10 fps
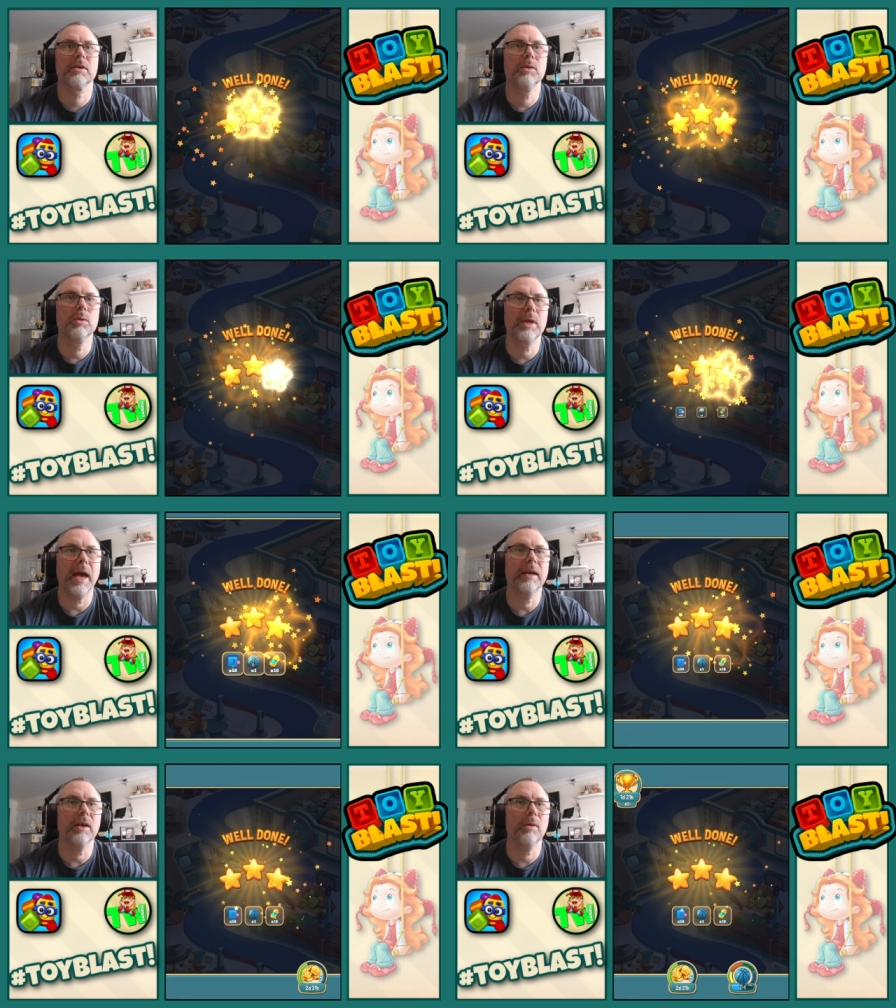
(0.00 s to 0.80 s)
you
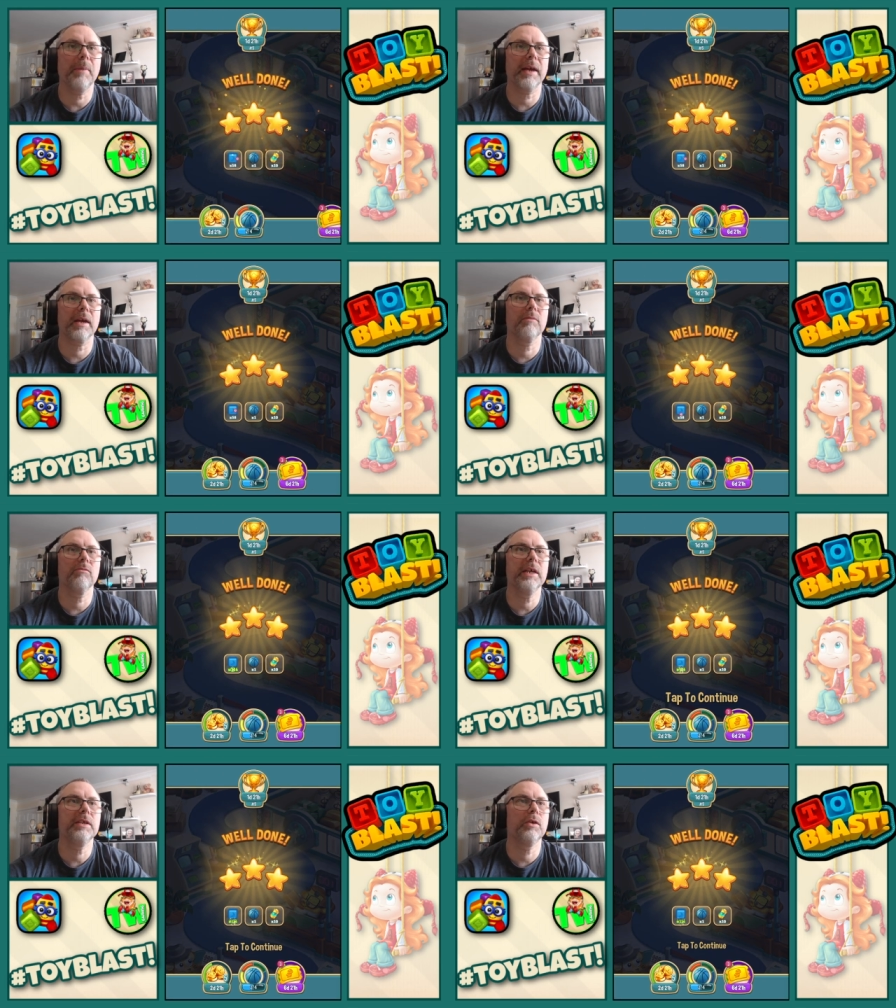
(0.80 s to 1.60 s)
can go back and
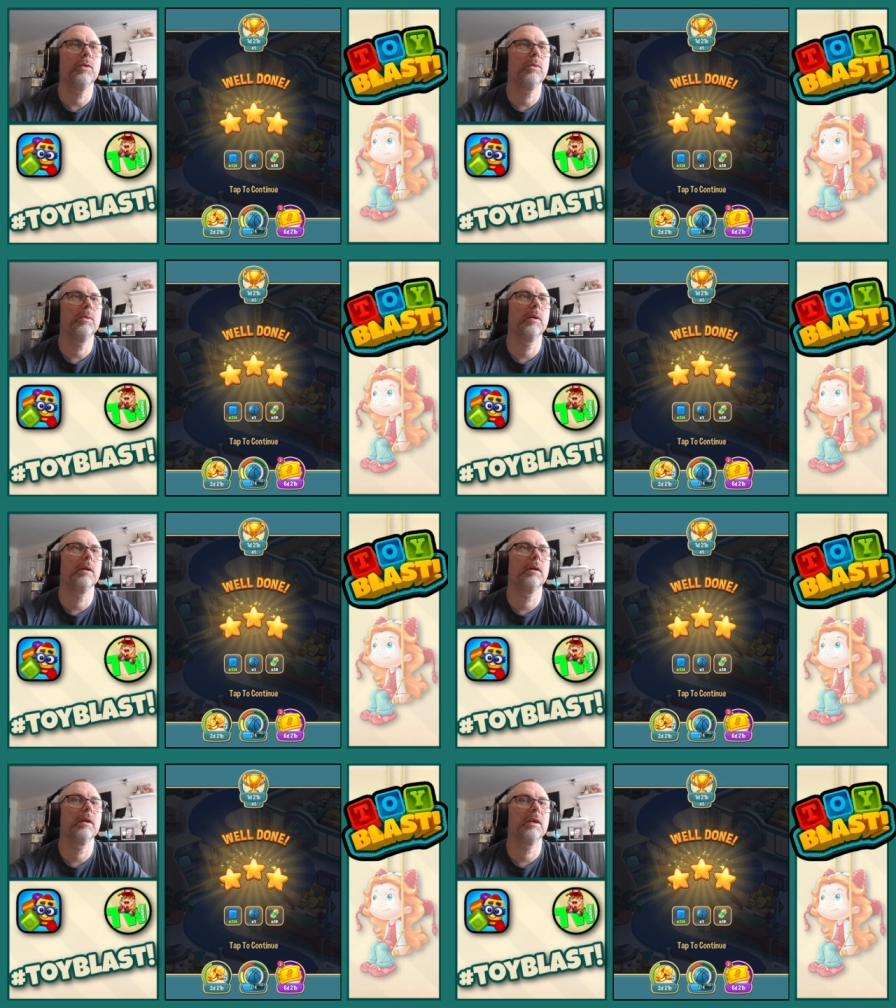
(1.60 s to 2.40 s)
redo
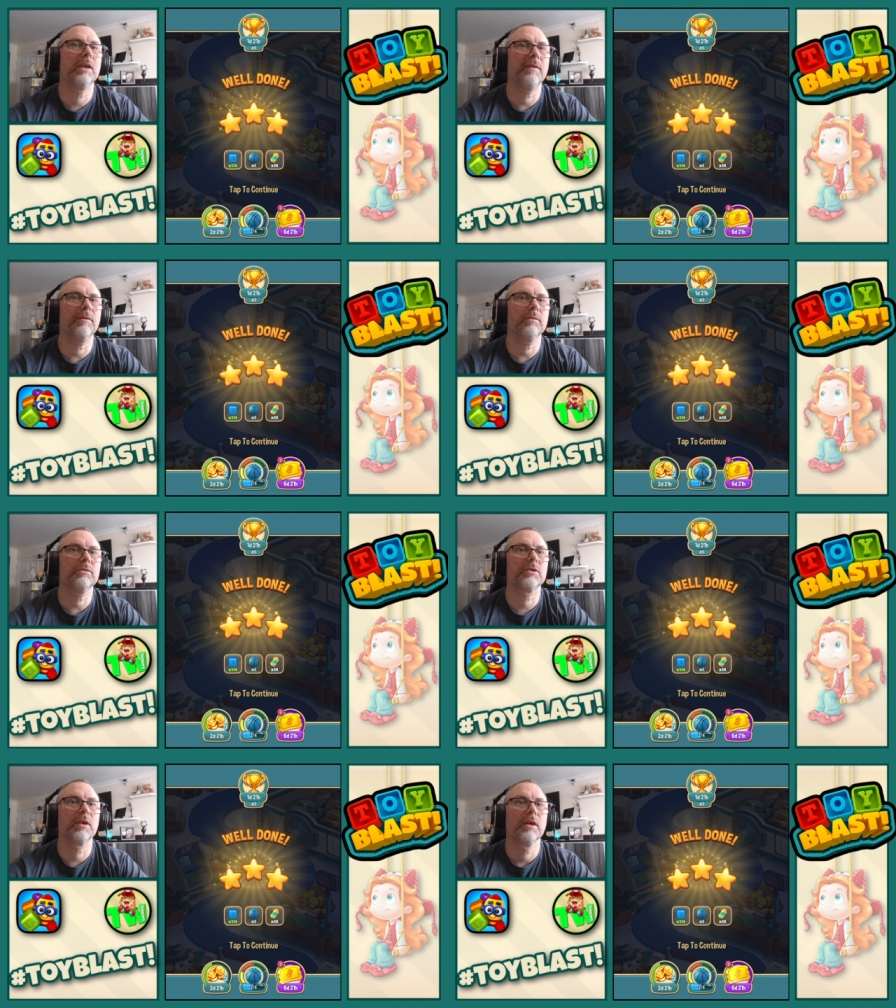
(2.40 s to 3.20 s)
your
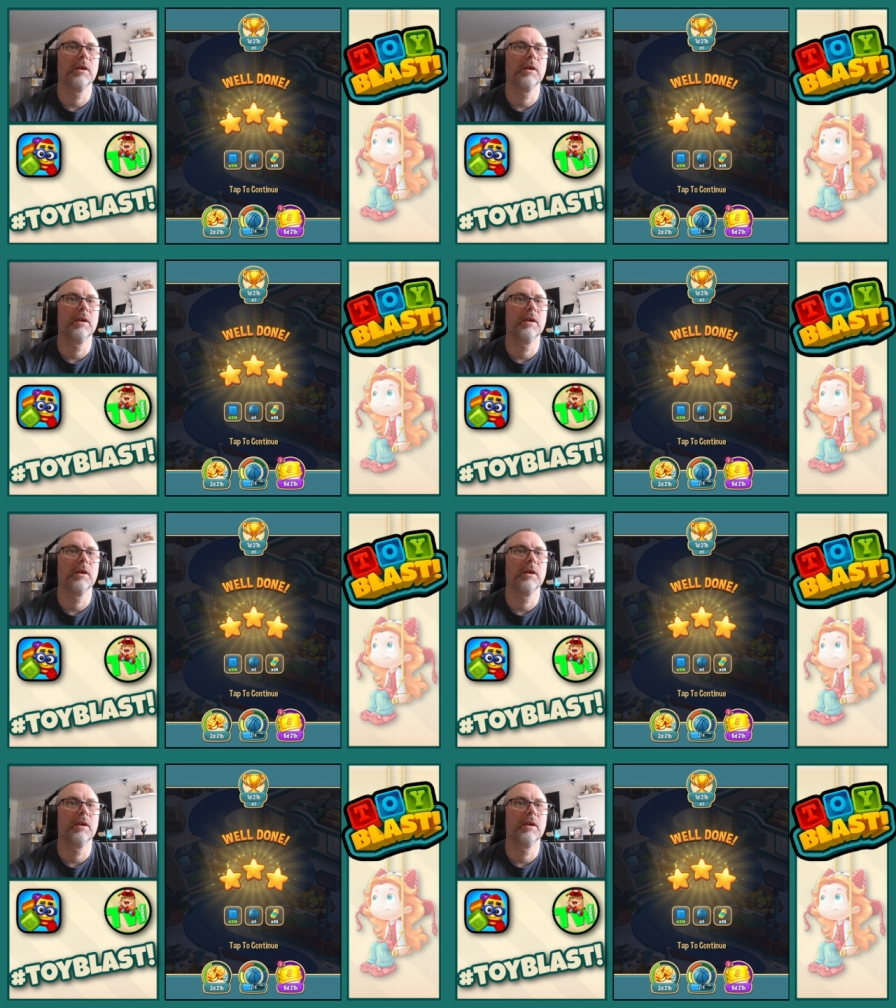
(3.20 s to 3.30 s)
levels.